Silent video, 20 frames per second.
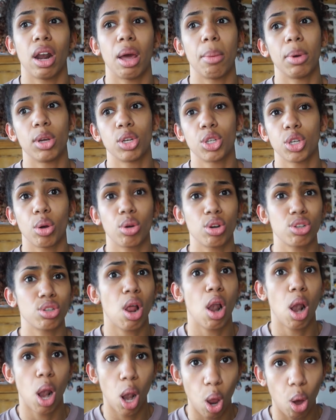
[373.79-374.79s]
like my shoulders
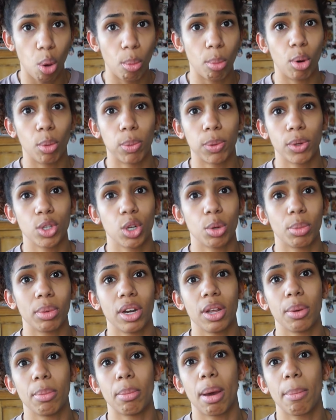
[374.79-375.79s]
are a lot more
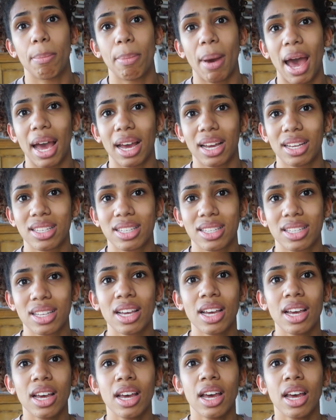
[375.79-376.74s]
predominant, my back's